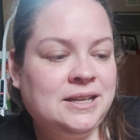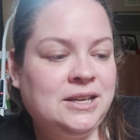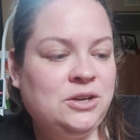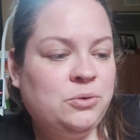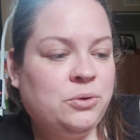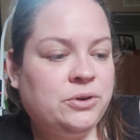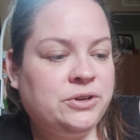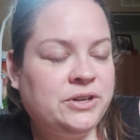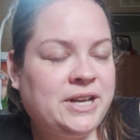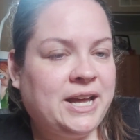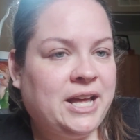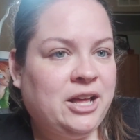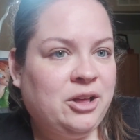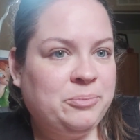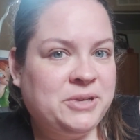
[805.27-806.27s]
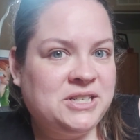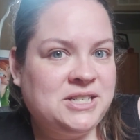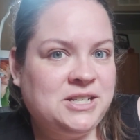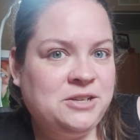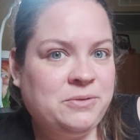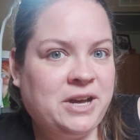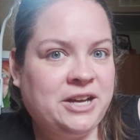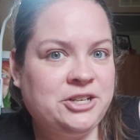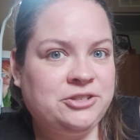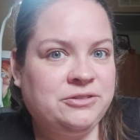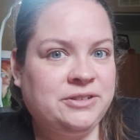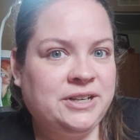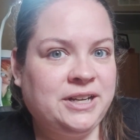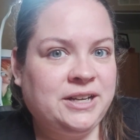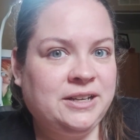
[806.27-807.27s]
in order to help continue
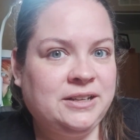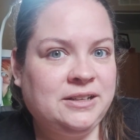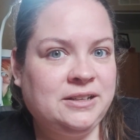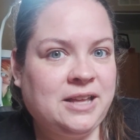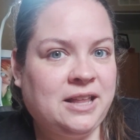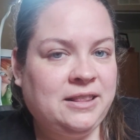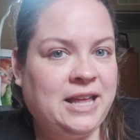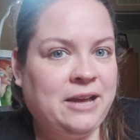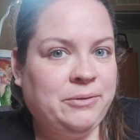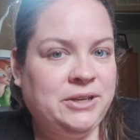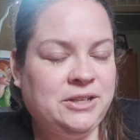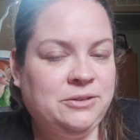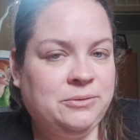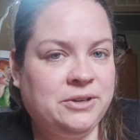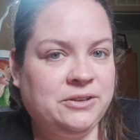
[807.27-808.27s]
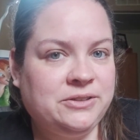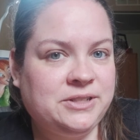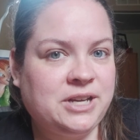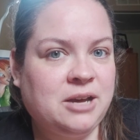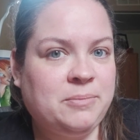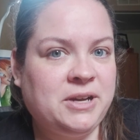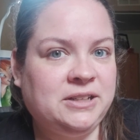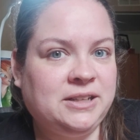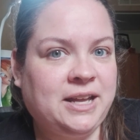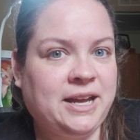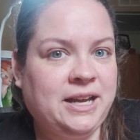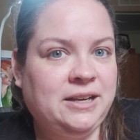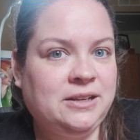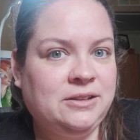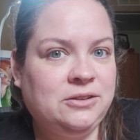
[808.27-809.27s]
ushering, allowing New Earth to come
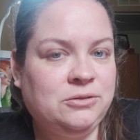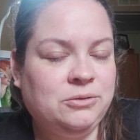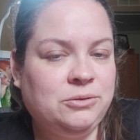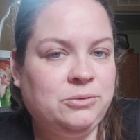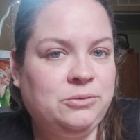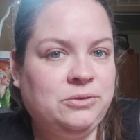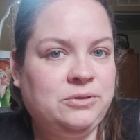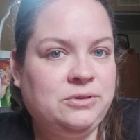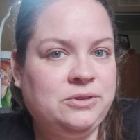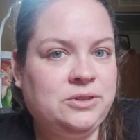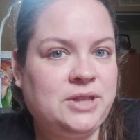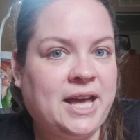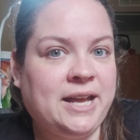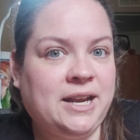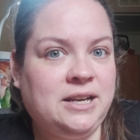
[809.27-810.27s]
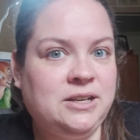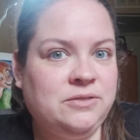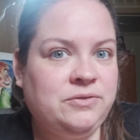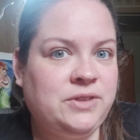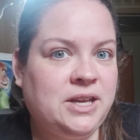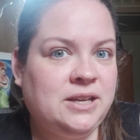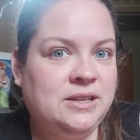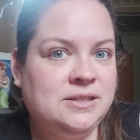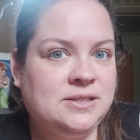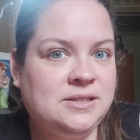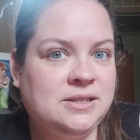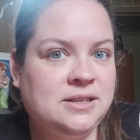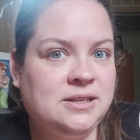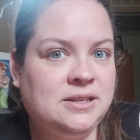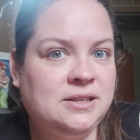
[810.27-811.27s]
online through that end of things.
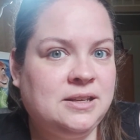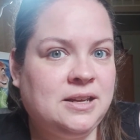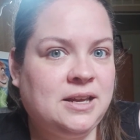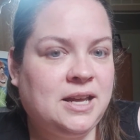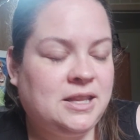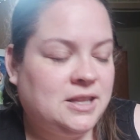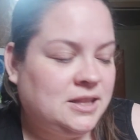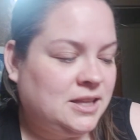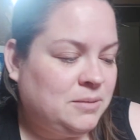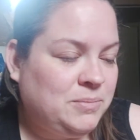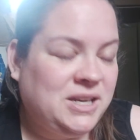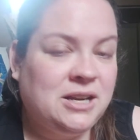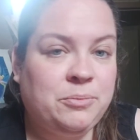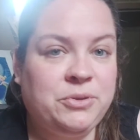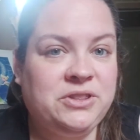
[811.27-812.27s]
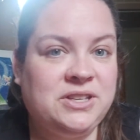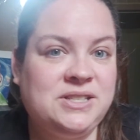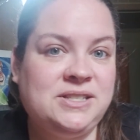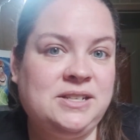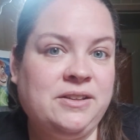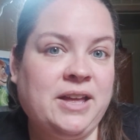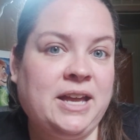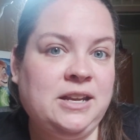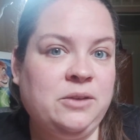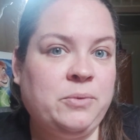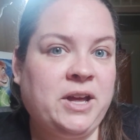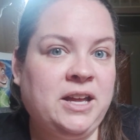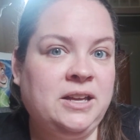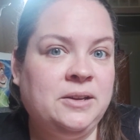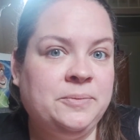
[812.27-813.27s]
And then they meet up with us still
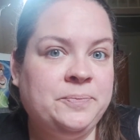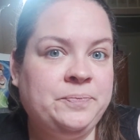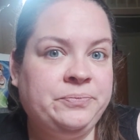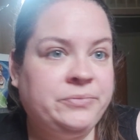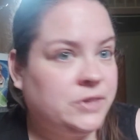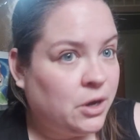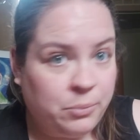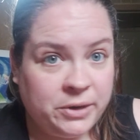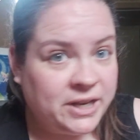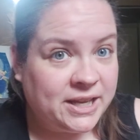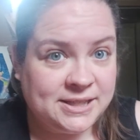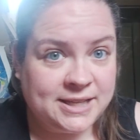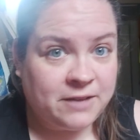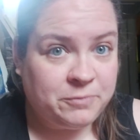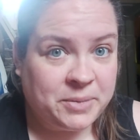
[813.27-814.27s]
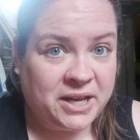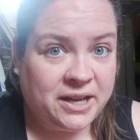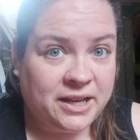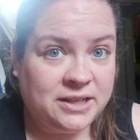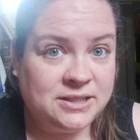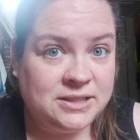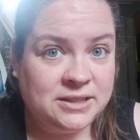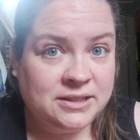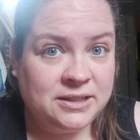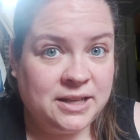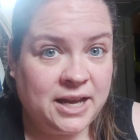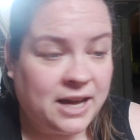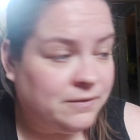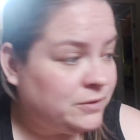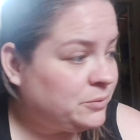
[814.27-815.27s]
anyway. No one gets left behind.
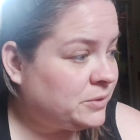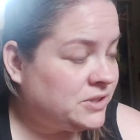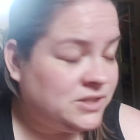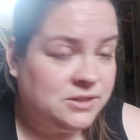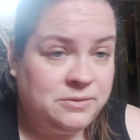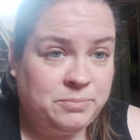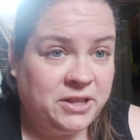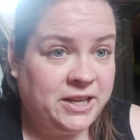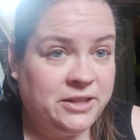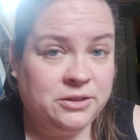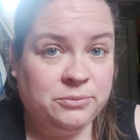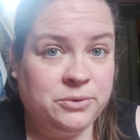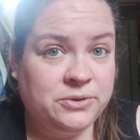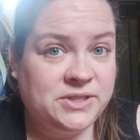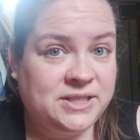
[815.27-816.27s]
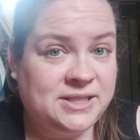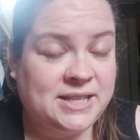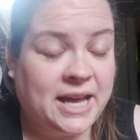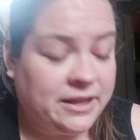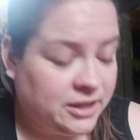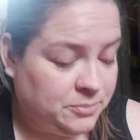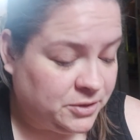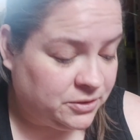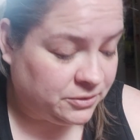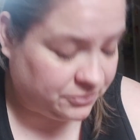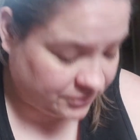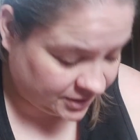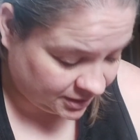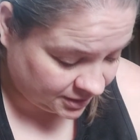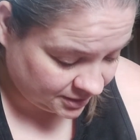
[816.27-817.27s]
Everyone's playing their roles exactly
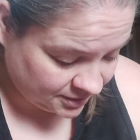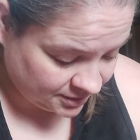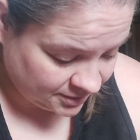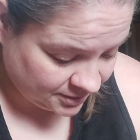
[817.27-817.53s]
beautifully.